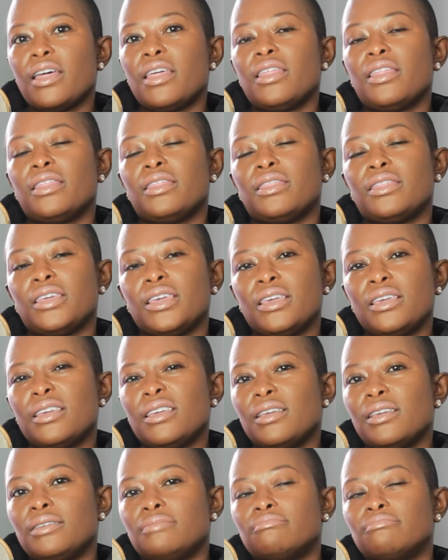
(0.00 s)

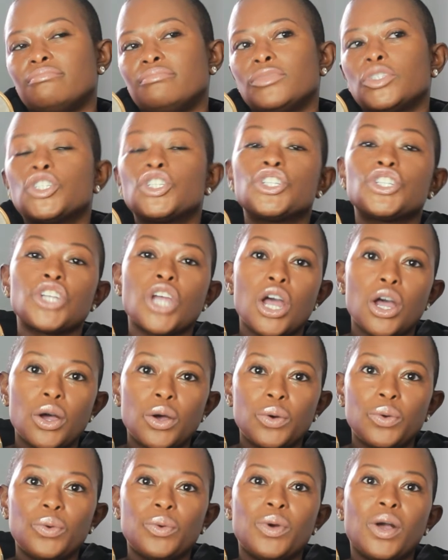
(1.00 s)
the
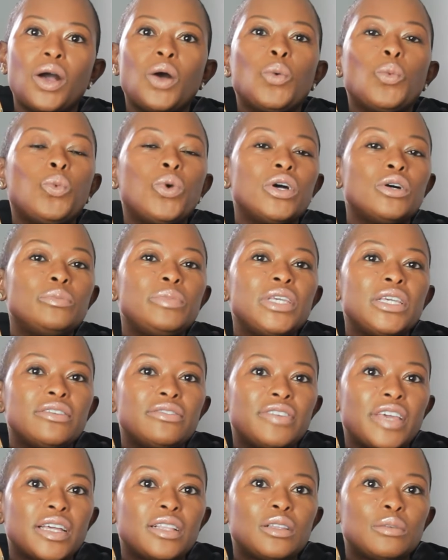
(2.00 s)
show will be
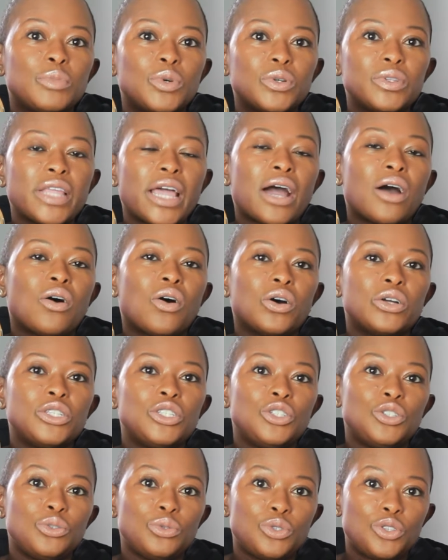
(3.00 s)
available now on
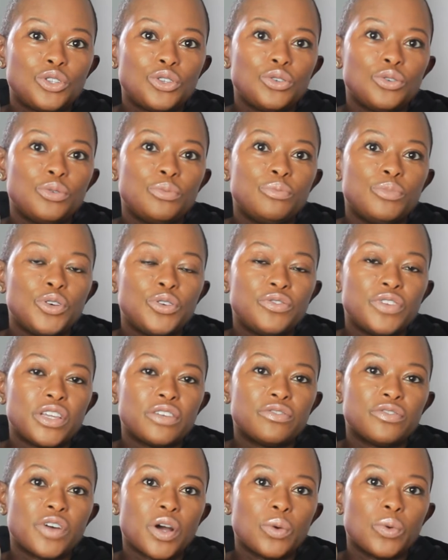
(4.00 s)
YouTube
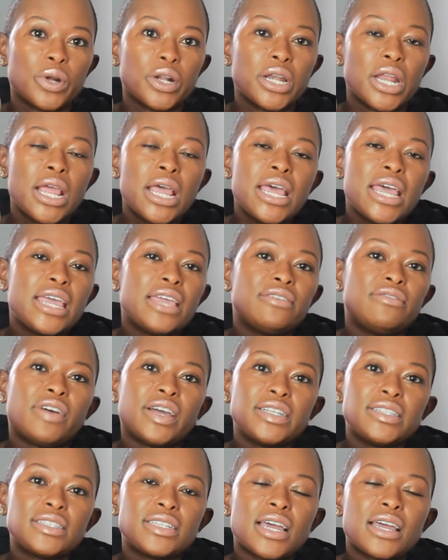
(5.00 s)
moving forward.
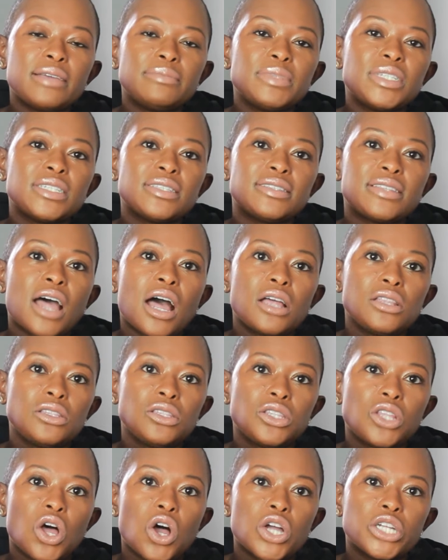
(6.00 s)
Advice time does not
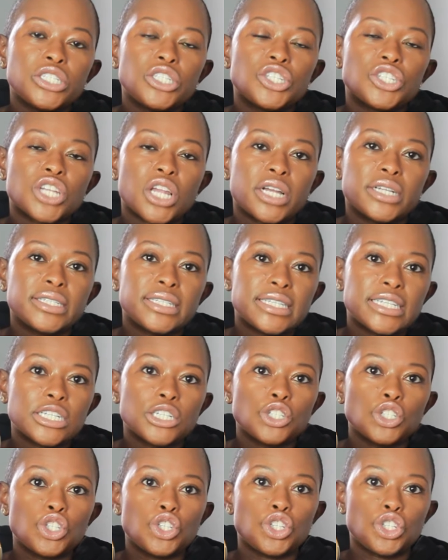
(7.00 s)
launch
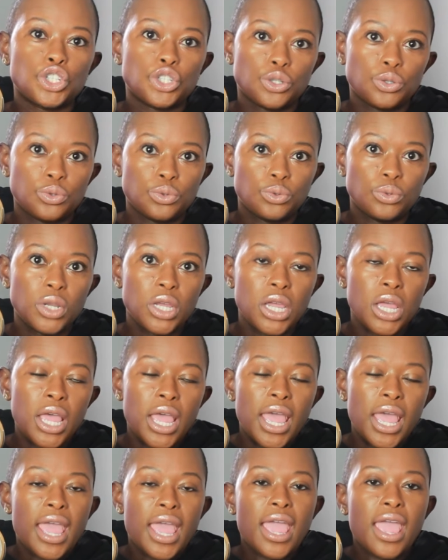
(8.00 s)
until June,
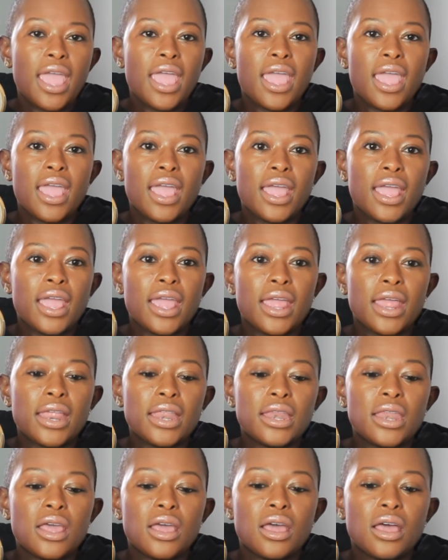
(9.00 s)

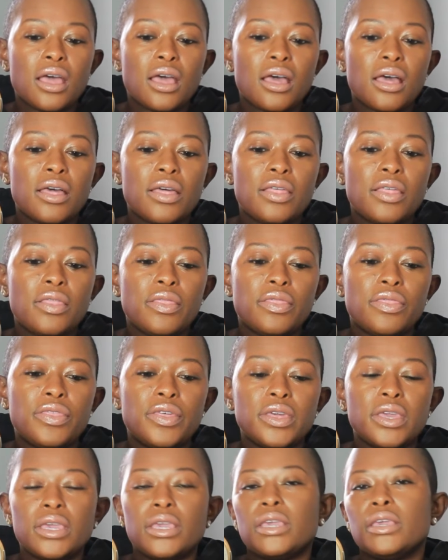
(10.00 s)
and
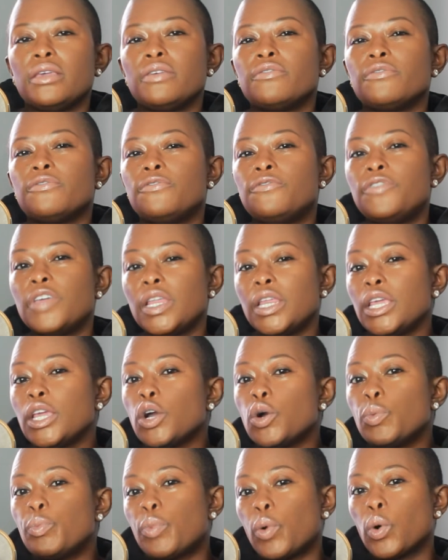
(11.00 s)
the
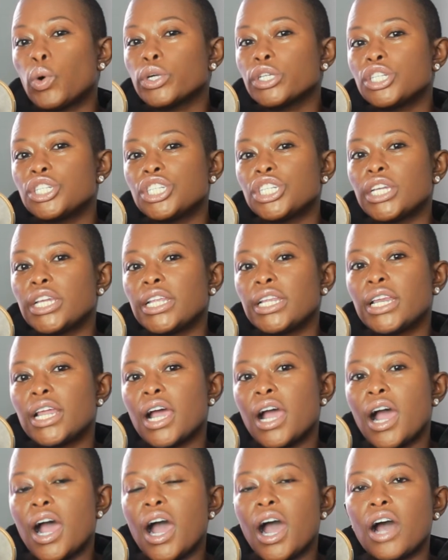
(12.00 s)
video
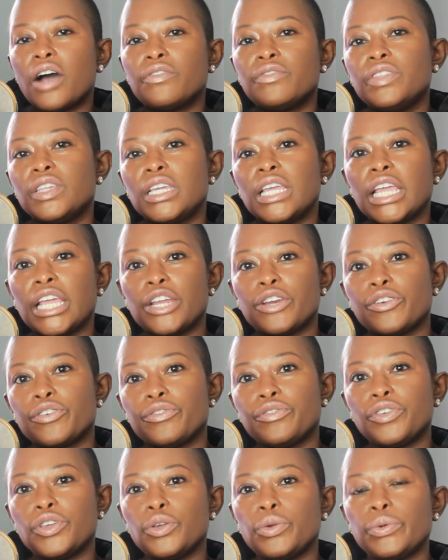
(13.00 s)
portion of the
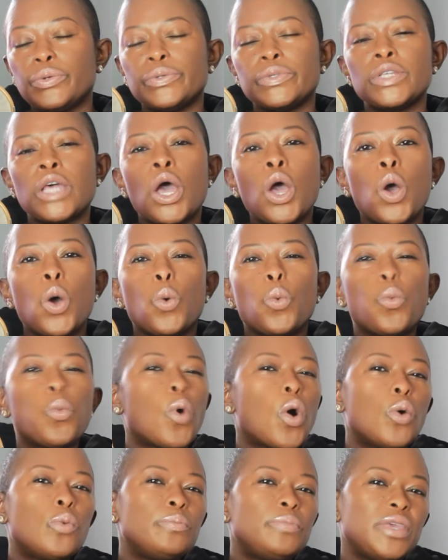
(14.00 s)
interviews
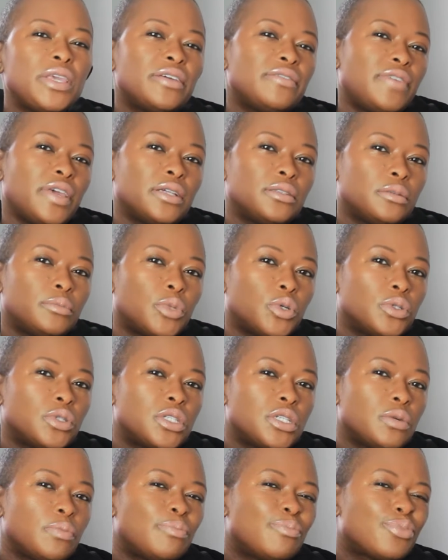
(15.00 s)
won't be available
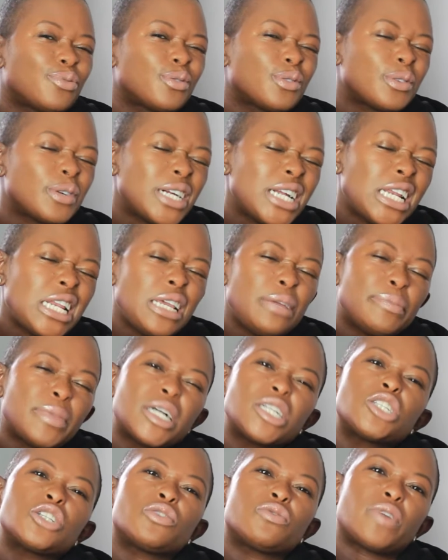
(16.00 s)
till pretty
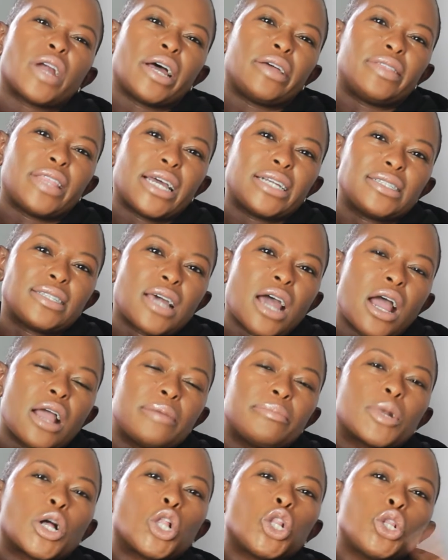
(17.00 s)
much around that
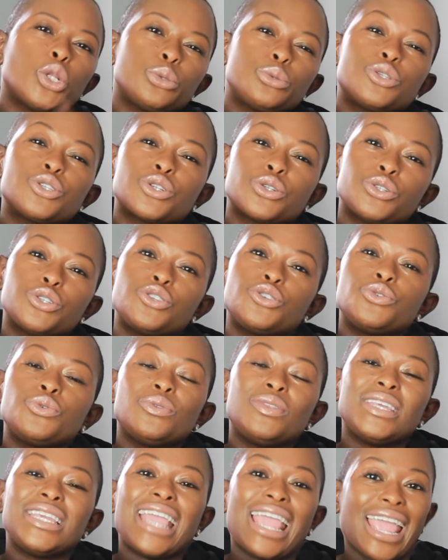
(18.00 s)
time, closer
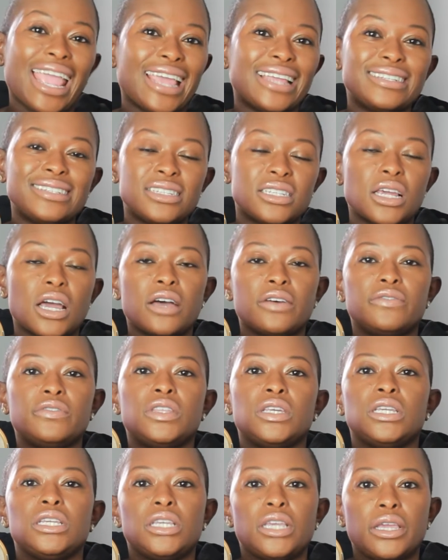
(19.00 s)
to the end of
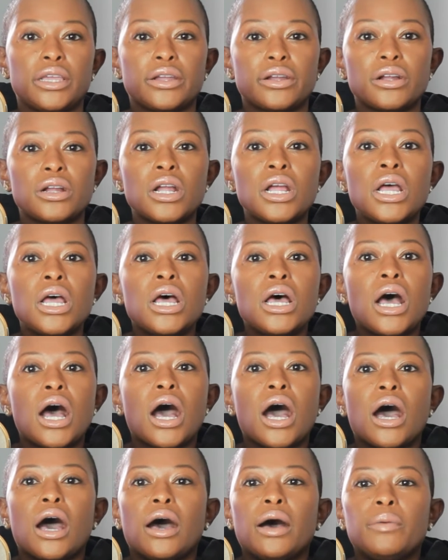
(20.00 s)
the year.
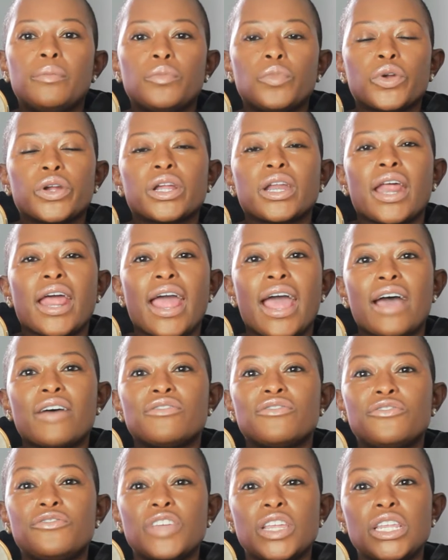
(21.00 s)
We're going to
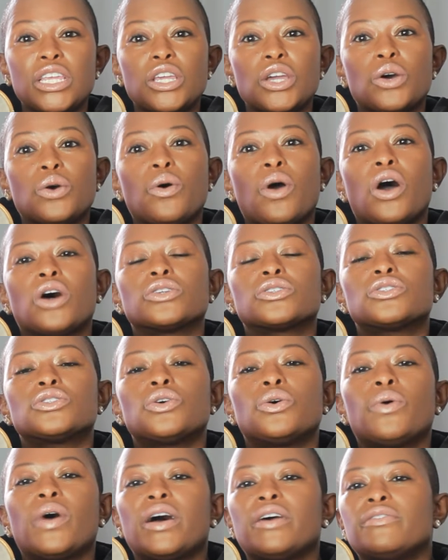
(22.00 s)
have video
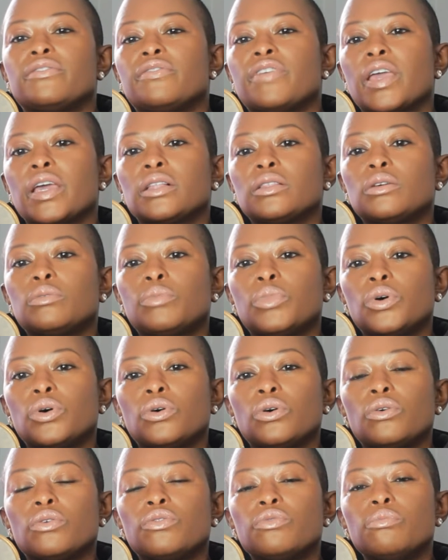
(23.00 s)
also
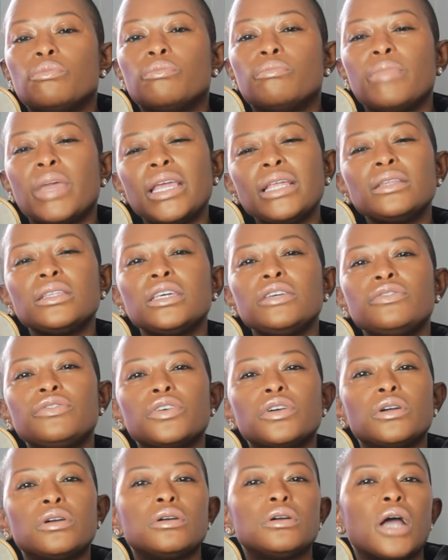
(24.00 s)
available mainly
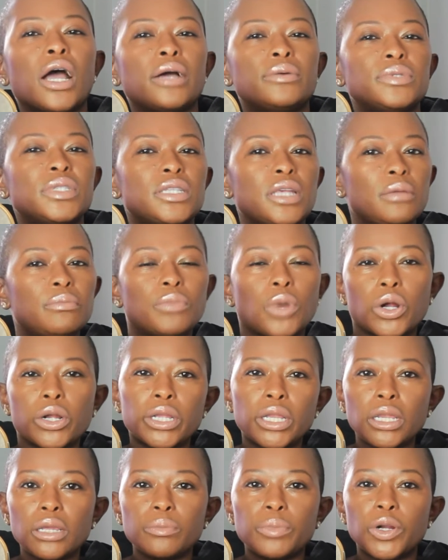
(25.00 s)
for, I would say,
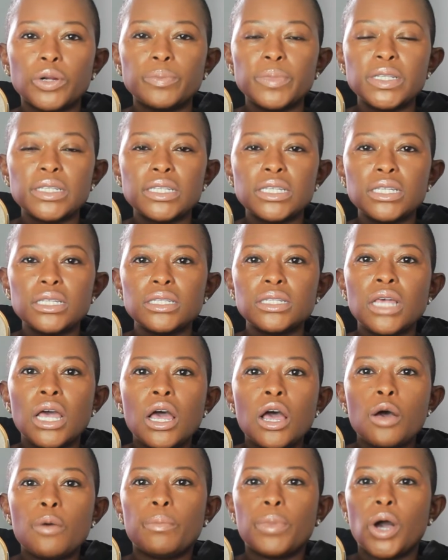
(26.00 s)
marketing purposes,
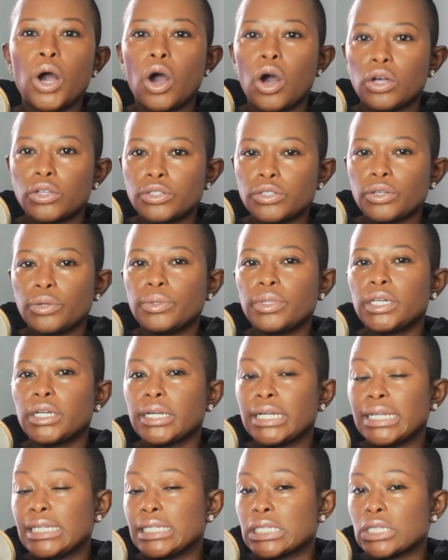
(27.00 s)
but also
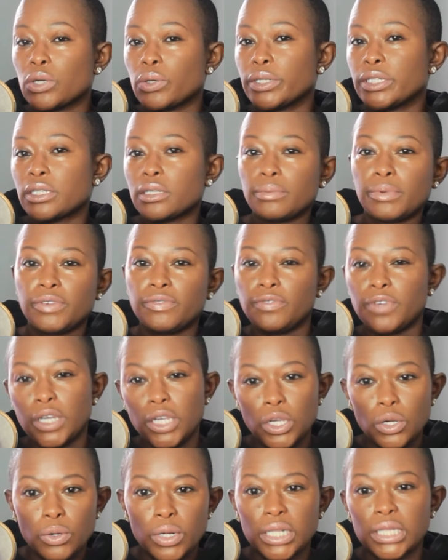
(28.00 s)
there is going to be
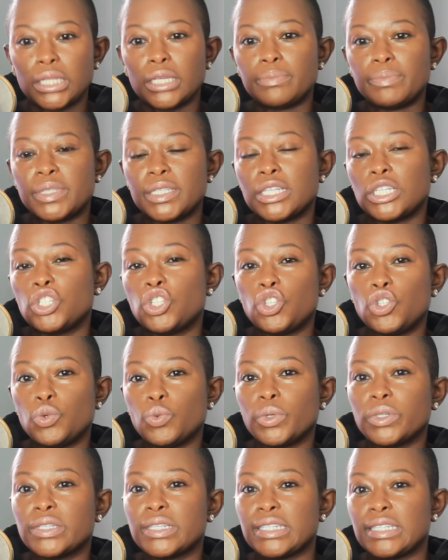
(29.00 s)
video clips that you
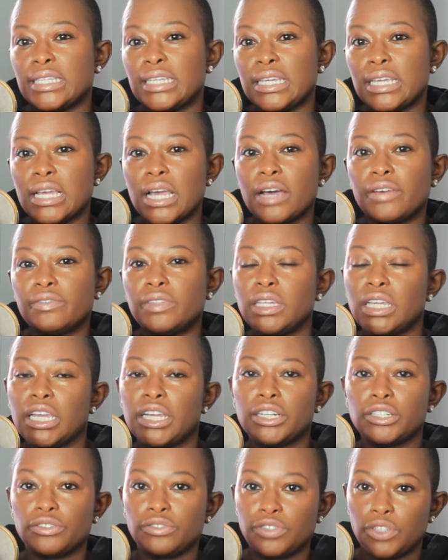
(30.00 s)
will see of the
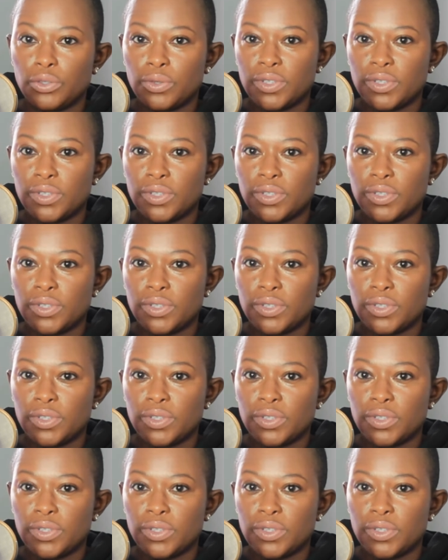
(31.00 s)
interview